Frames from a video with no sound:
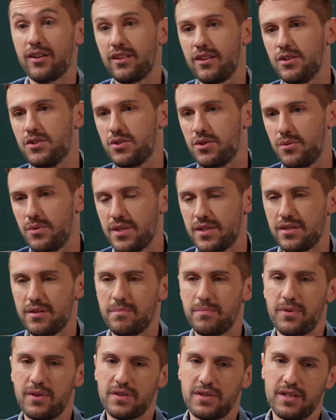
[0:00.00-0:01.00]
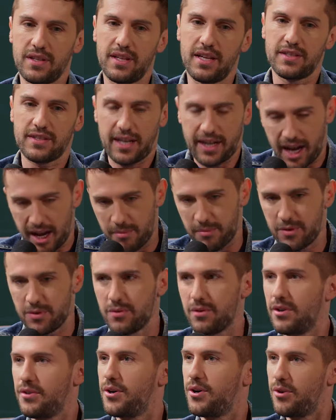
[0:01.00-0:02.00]
And there's always the person that's like, I'm going to
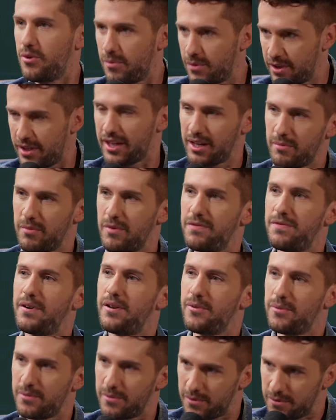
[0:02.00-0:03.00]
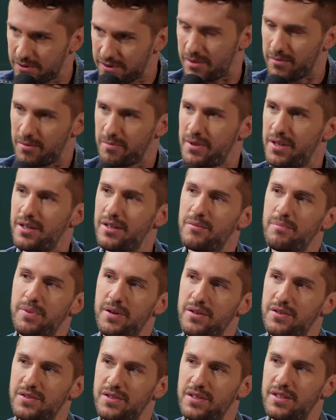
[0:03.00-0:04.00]
do all the homework. I'm going to follow the rules. I'm going to be a good
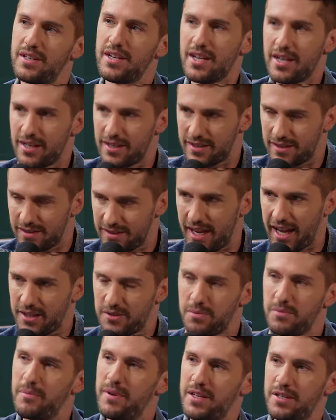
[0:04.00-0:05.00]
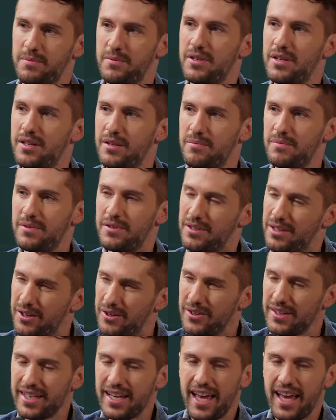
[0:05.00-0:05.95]
person because that's what makes me a good, you know?